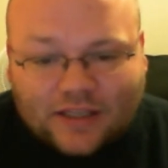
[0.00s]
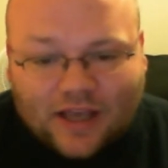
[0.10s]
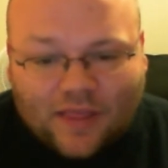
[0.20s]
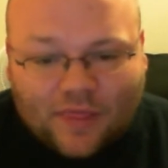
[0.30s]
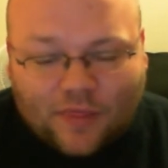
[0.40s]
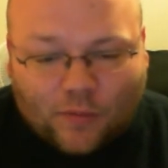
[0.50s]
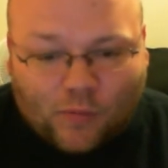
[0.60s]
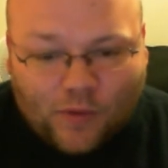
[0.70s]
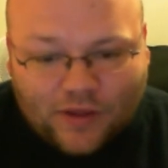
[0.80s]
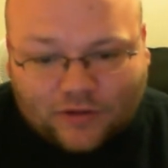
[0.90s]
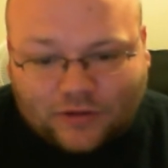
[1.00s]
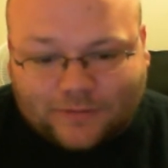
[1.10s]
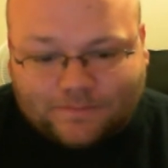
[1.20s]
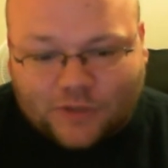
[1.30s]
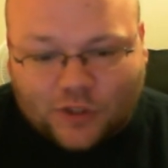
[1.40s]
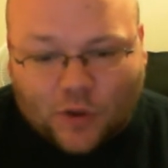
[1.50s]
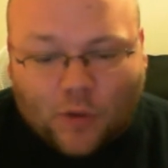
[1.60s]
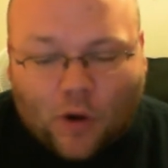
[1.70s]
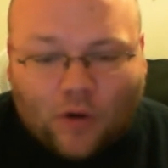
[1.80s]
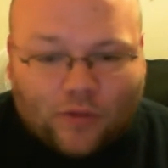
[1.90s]
gotten the will to
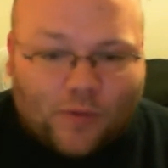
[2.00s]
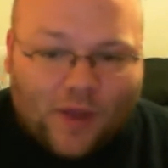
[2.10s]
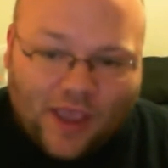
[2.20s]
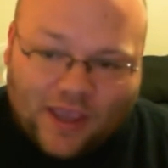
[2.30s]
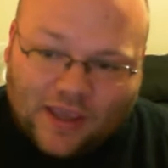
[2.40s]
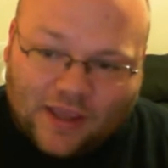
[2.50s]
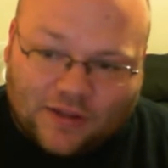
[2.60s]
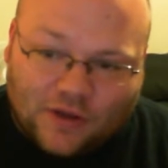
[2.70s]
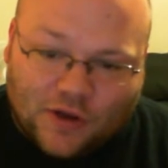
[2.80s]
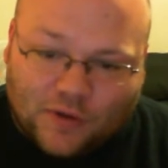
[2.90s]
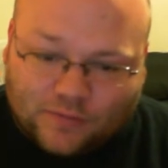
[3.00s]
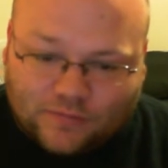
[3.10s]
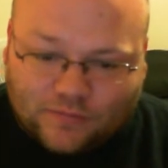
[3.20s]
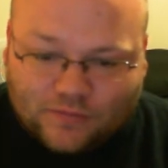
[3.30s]
go all the way and, you know,